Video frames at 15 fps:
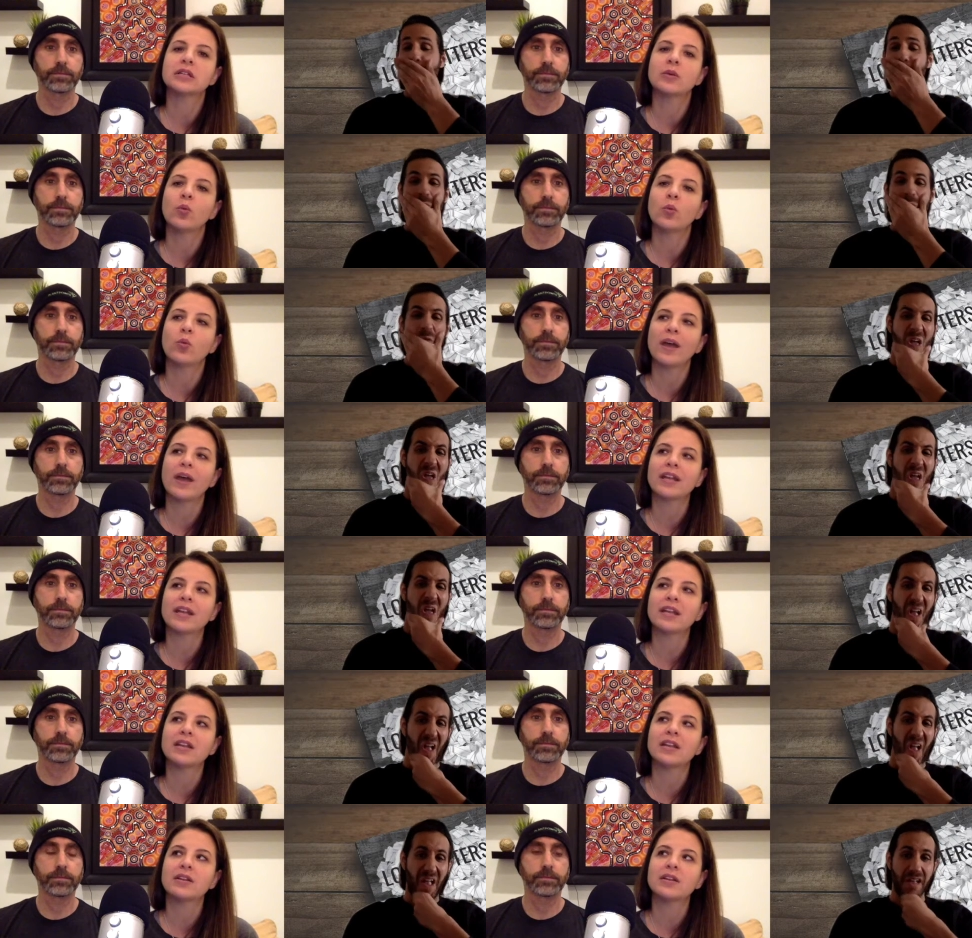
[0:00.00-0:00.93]
Speaker 1: what
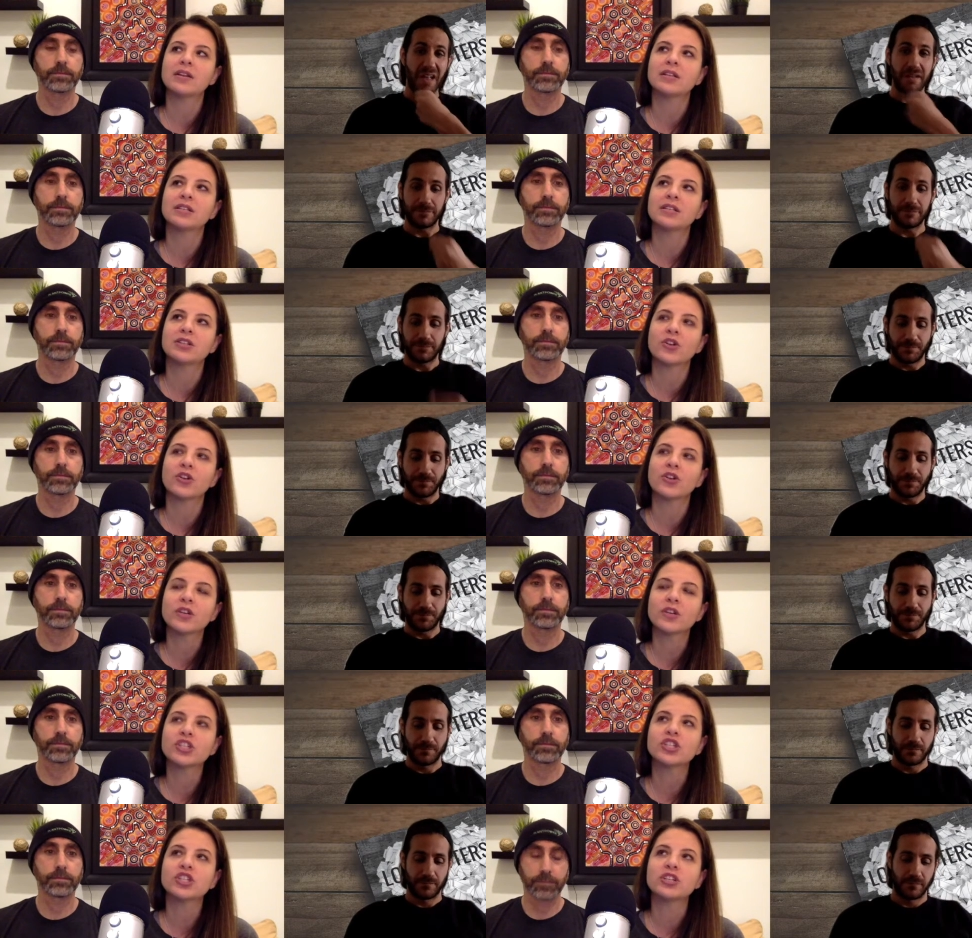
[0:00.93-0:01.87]

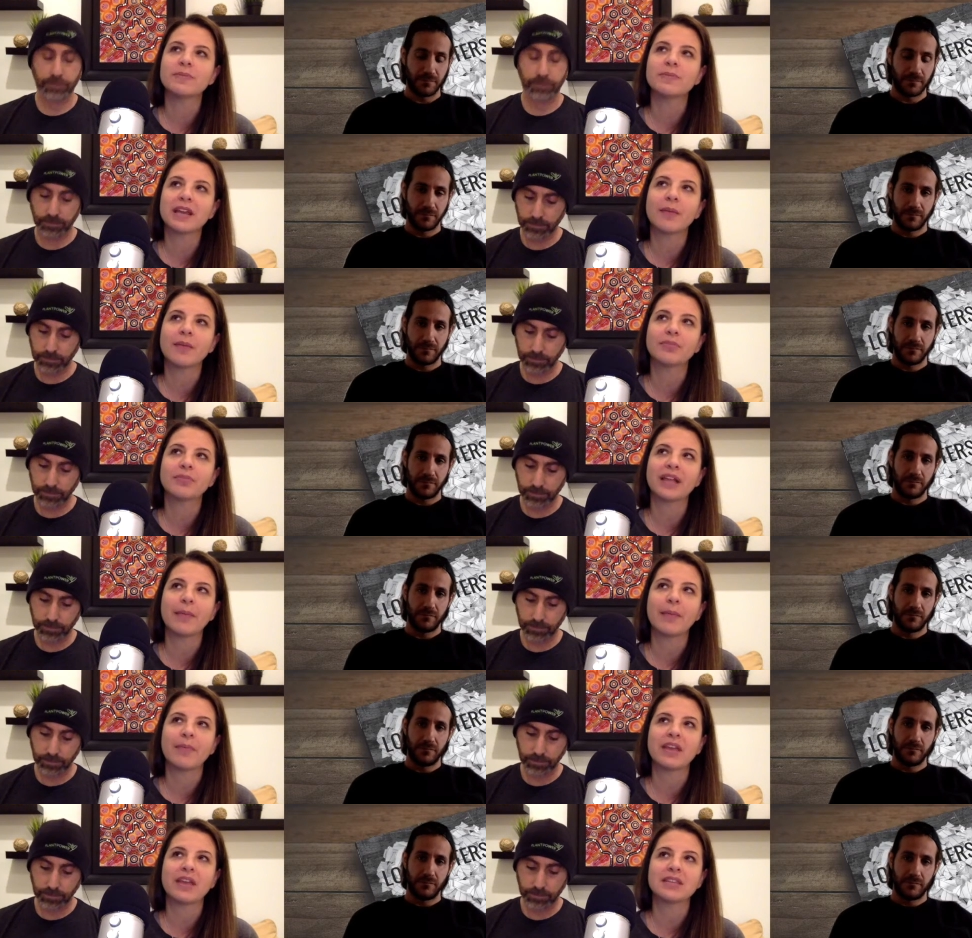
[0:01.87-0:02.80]
encouraged you to become
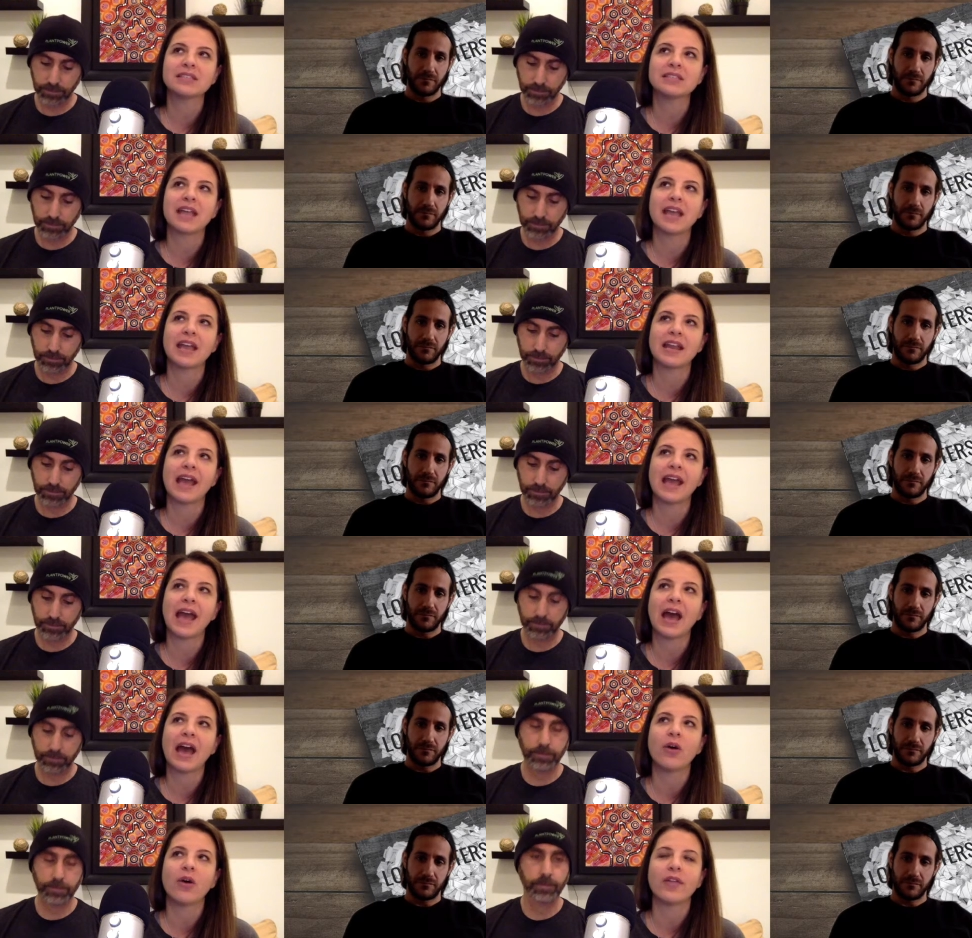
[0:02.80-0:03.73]
plant-based and
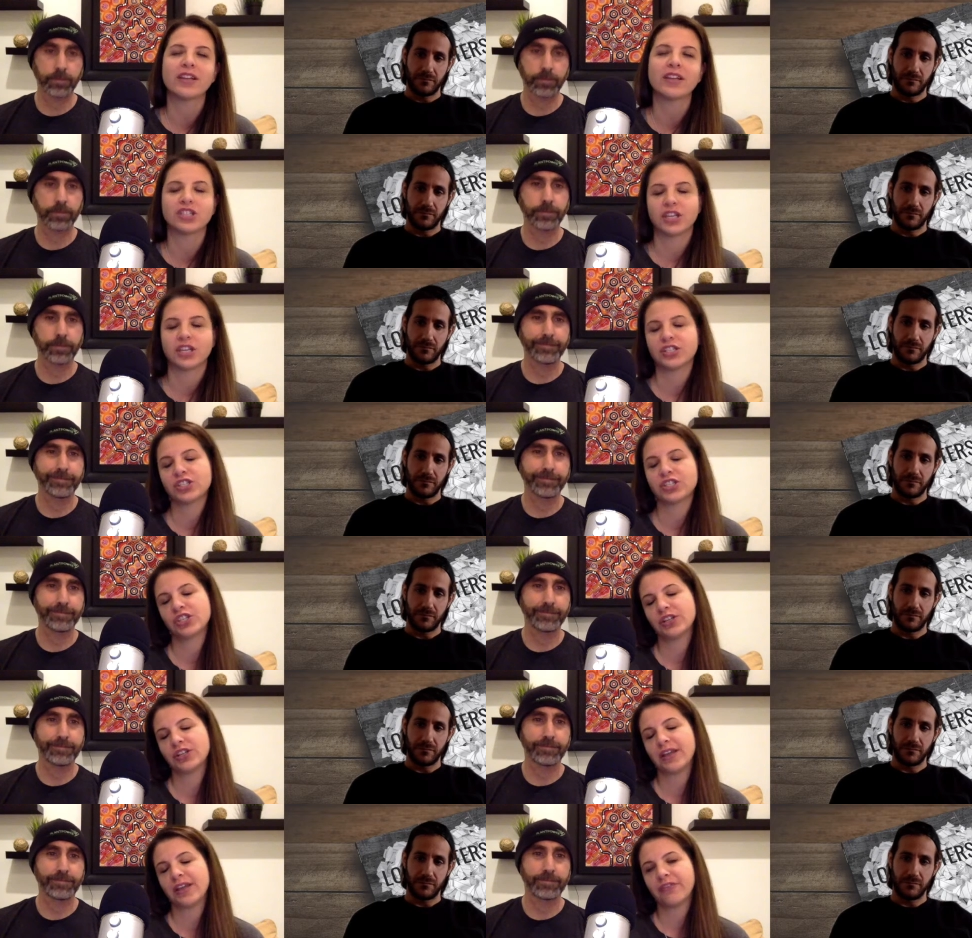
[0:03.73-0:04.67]
how that changed
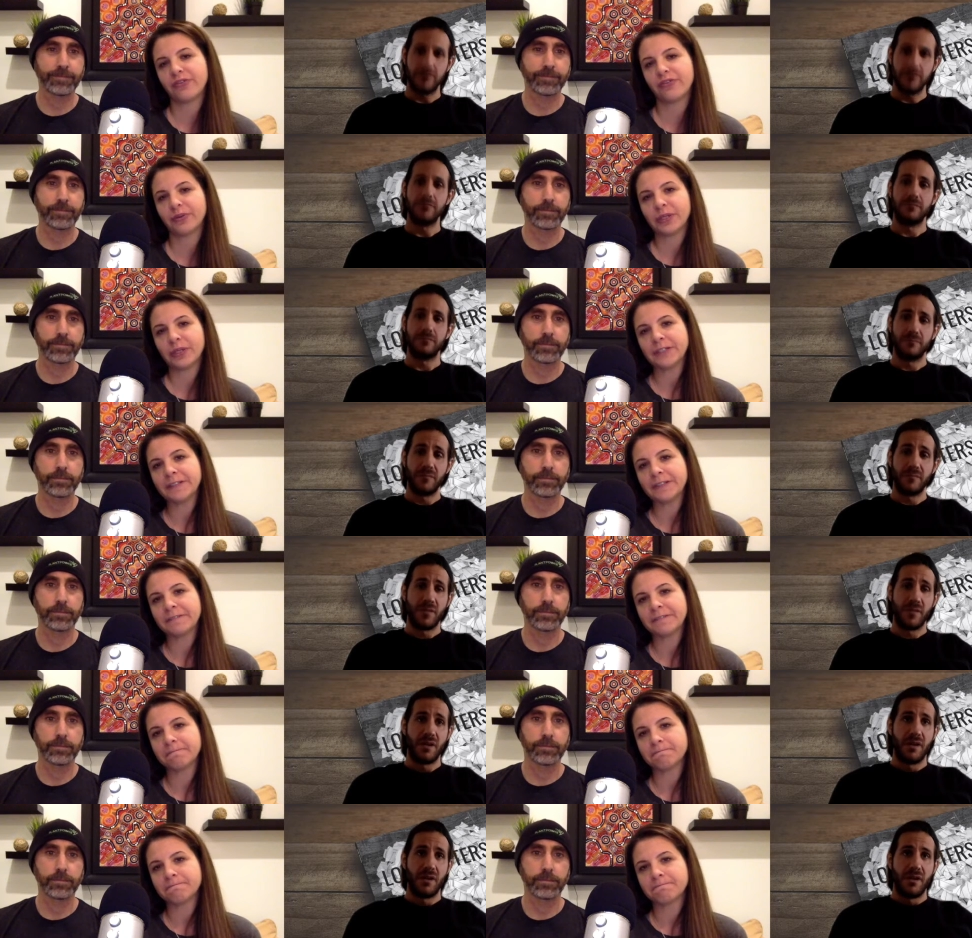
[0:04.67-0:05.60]
your life.
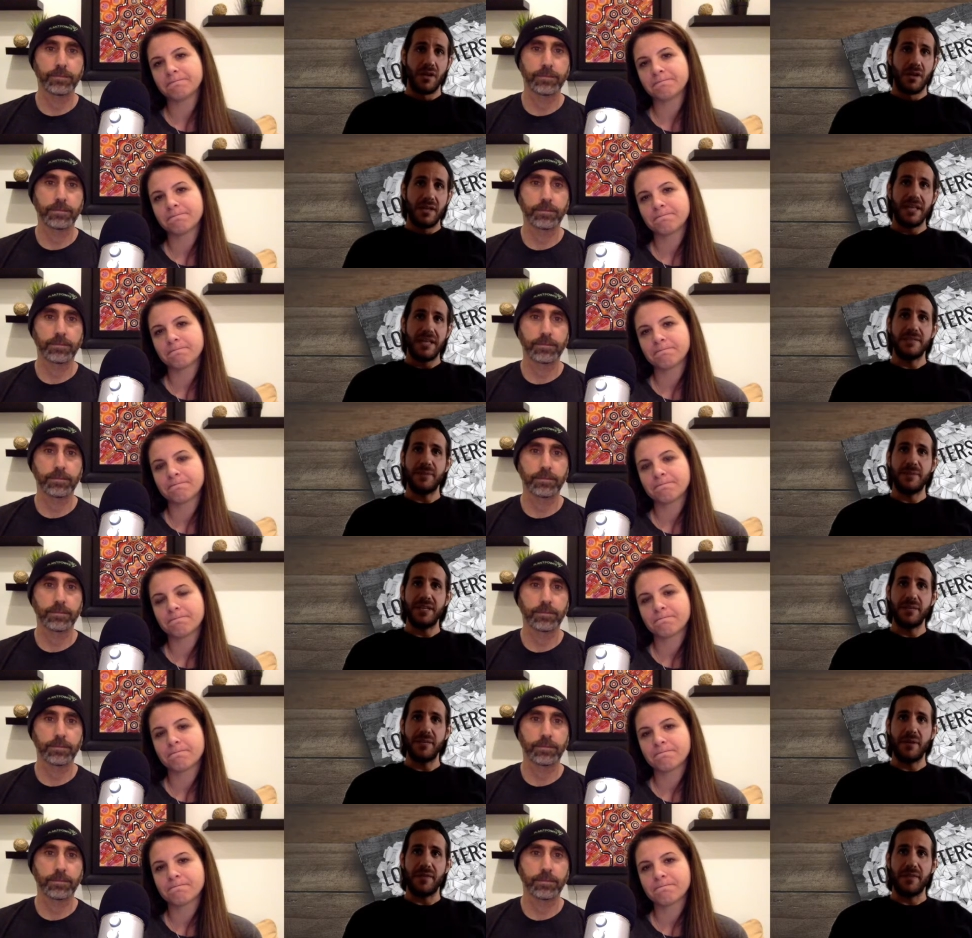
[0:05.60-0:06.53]
Speaker 2: Yeah,
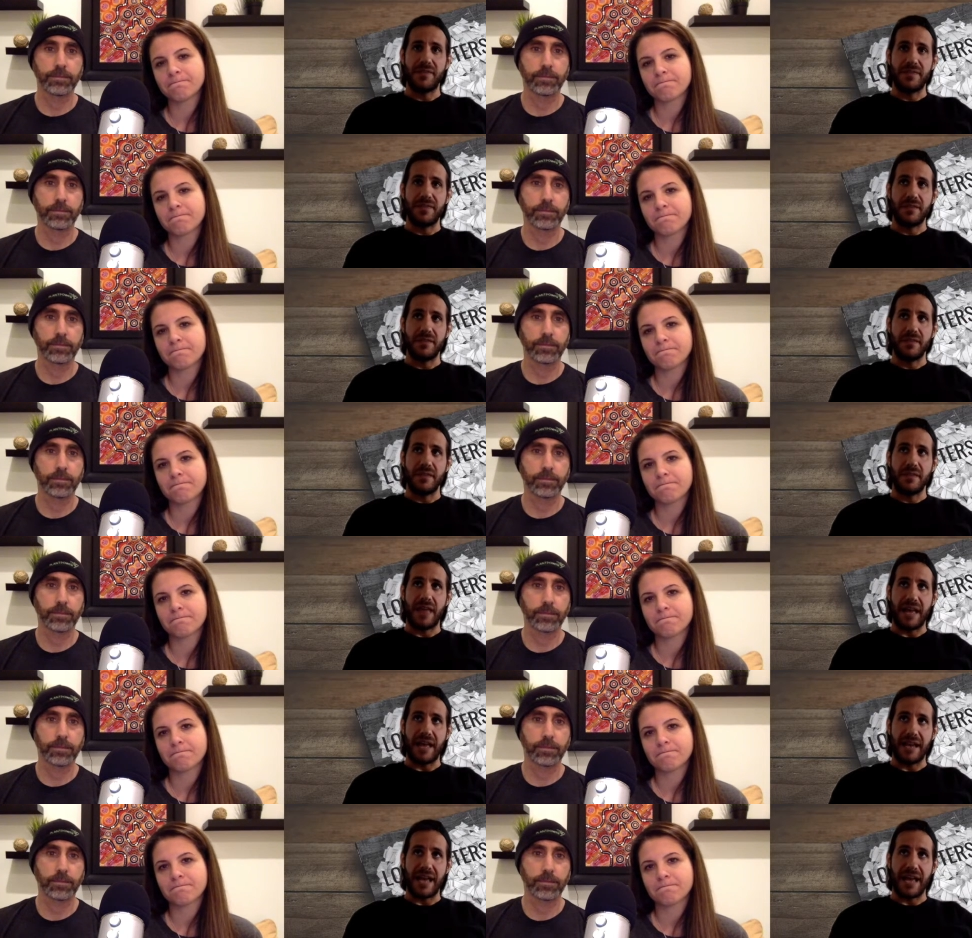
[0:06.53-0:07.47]
speaking about
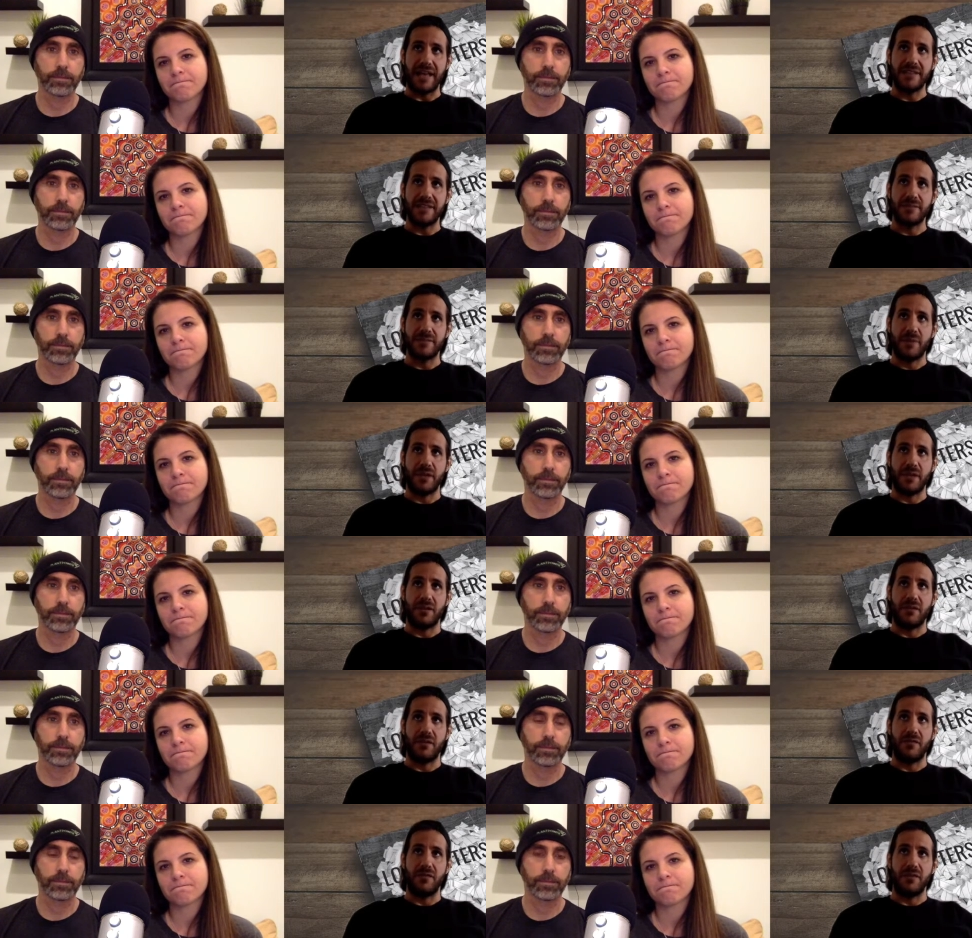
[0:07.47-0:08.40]
that aspect of